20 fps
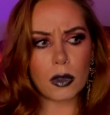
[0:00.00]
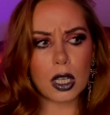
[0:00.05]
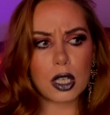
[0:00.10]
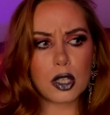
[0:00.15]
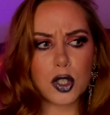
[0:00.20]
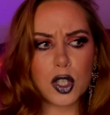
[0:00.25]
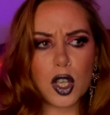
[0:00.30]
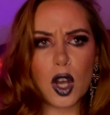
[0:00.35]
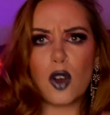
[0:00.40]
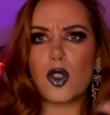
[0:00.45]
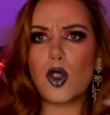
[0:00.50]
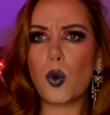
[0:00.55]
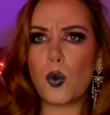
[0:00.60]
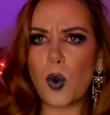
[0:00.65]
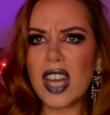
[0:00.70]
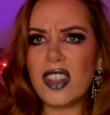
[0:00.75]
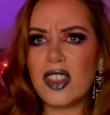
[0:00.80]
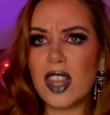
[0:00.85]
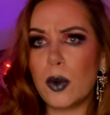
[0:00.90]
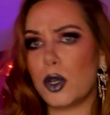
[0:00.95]
So the
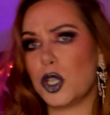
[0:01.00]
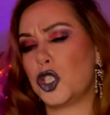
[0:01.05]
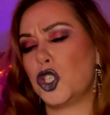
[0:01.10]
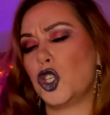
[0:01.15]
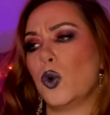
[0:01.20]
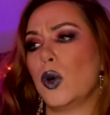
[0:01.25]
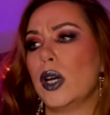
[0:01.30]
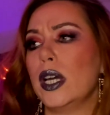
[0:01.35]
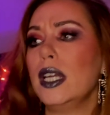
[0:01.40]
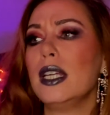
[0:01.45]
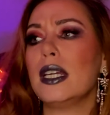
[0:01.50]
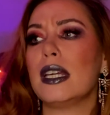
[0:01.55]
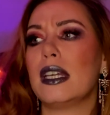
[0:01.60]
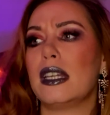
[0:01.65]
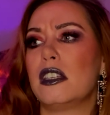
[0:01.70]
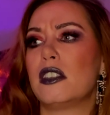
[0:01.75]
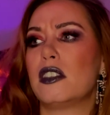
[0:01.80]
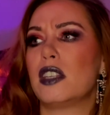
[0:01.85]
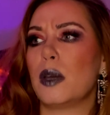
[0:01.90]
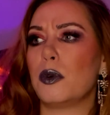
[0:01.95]
way they would do it
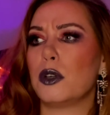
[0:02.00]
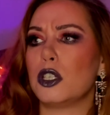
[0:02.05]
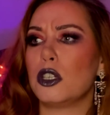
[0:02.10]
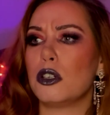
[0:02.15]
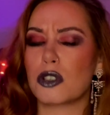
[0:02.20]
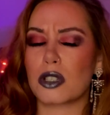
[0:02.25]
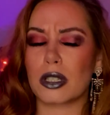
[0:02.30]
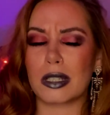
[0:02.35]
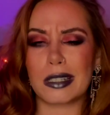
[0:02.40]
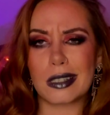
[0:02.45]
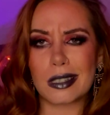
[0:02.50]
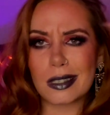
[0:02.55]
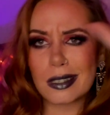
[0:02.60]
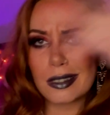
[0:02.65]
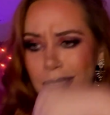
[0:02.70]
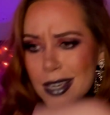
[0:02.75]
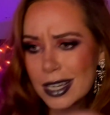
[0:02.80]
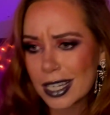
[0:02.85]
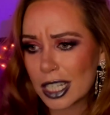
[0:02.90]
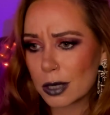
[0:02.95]
is they would usually
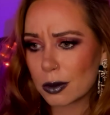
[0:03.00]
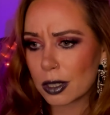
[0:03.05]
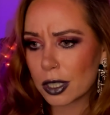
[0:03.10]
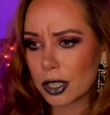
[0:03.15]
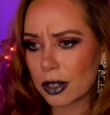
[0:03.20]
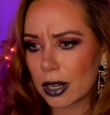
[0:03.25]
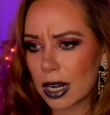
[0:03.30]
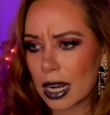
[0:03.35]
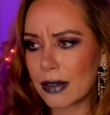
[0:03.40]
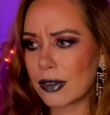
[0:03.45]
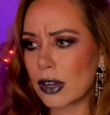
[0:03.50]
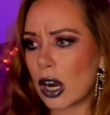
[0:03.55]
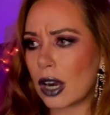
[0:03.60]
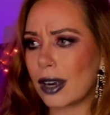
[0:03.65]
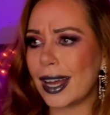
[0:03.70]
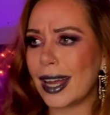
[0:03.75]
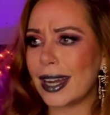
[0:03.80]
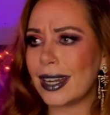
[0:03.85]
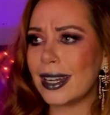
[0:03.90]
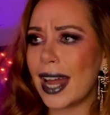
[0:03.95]
sneak into a graveyard
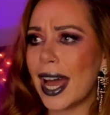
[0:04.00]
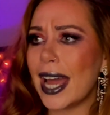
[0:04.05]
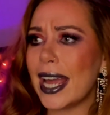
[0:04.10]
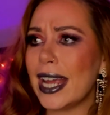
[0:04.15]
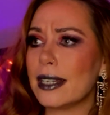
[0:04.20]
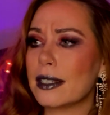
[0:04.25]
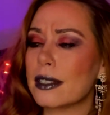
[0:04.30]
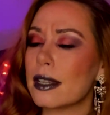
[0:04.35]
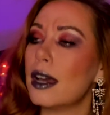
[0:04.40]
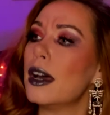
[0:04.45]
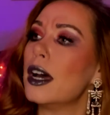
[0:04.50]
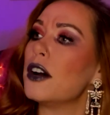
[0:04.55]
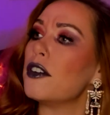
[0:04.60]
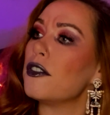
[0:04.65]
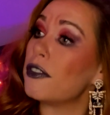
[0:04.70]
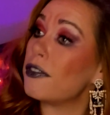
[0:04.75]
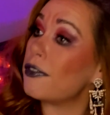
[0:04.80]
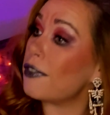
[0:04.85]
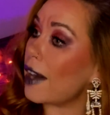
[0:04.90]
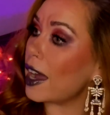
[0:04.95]
at night,
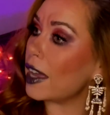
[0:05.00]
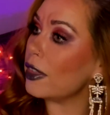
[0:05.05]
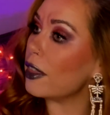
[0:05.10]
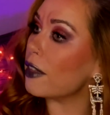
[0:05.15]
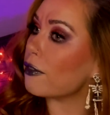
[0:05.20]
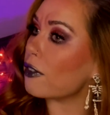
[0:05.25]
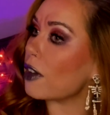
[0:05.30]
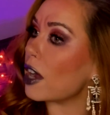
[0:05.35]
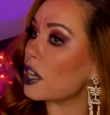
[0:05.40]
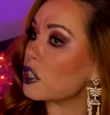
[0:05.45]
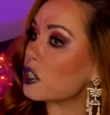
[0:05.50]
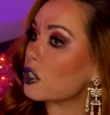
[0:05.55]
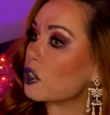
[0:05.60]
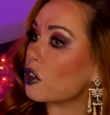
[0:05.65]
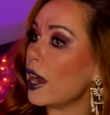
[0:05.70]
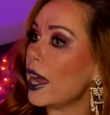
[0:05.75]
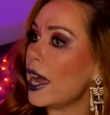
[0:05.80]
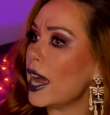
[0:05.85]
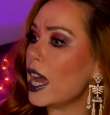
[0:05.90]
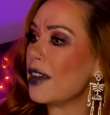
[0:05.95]
find the fresh
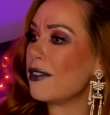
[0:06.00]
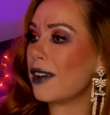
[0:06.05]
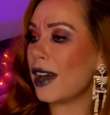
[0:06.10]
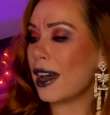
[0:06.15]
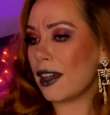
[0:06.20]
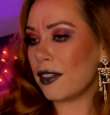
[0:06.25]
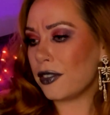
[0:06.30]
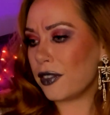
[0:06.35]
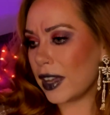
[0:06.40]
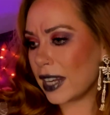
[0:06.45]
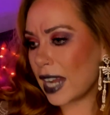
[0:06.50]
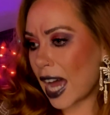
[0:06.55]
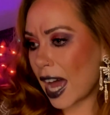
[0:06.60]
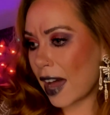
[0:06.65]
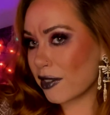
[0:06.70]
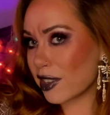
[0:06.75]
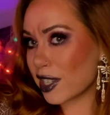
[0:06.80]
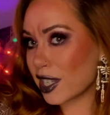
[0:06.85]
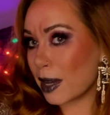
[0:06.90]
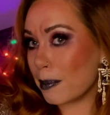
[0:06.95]
grave, they'd
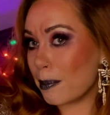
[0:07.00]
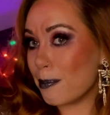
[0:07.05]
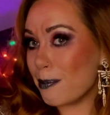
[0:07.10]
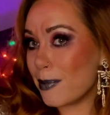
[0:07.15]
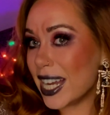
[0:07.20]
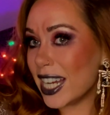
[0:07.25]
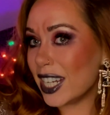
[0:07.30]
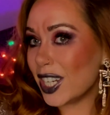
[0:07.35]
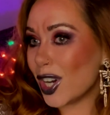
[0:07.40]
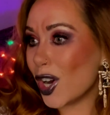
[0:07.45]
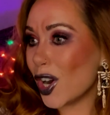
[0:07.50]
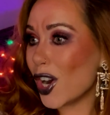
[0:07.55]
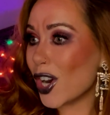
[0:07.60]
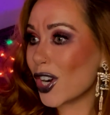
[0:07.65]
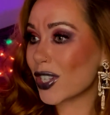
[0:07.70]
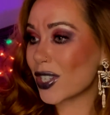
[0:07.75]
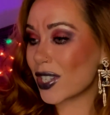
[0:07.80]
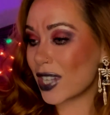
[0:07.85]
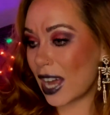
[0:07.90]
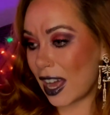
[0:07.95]
have some meat
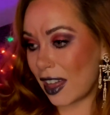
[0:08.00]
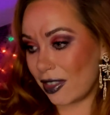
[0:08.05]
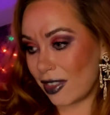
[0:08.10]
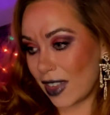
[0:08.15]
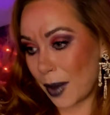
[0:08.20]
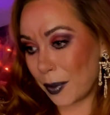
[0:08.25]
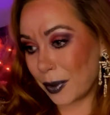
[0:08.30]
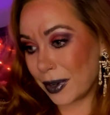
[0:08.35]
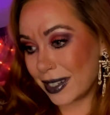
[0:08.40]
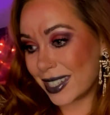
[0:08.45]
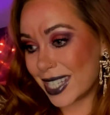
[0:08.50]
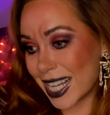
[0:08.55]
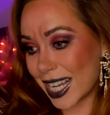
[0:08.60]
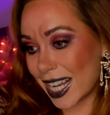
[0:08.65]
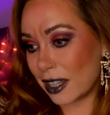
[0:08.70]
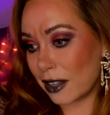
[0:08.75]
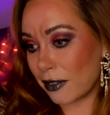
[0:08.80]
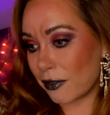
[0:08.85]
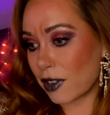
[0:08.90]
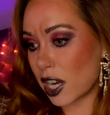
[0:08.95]
hooks and they would dig
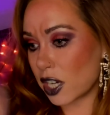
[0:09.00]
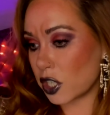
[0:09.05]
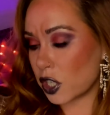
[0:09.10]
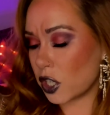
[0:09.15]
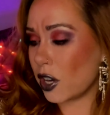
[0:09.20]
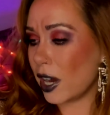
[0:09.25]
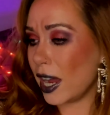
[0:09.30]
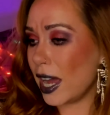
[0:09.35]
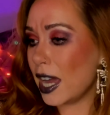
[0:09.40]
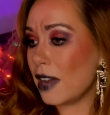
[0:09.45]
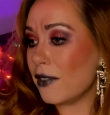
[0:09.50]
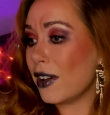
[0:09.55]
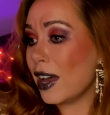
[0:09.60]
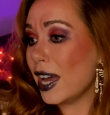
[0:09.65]
in the fresh grave,